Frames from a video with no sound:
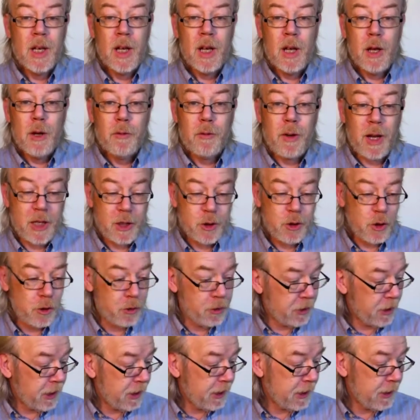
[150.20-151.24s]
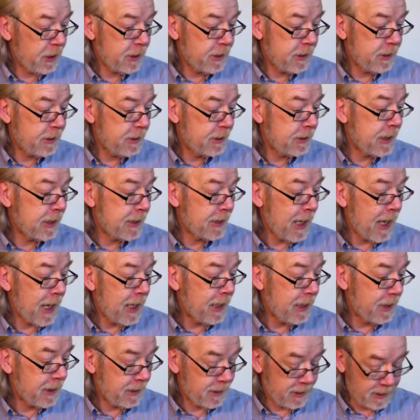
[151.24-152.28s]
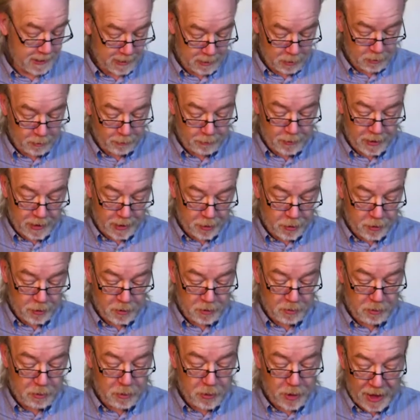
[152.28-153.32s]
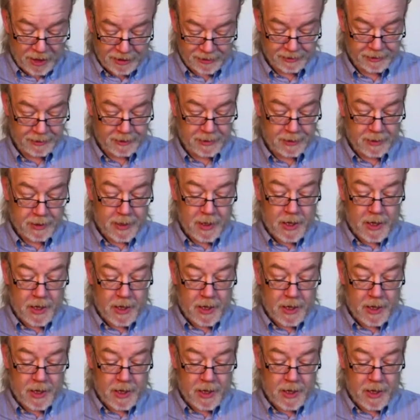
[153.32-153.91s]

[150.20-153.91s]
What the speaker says: fashion designers or fashion brand.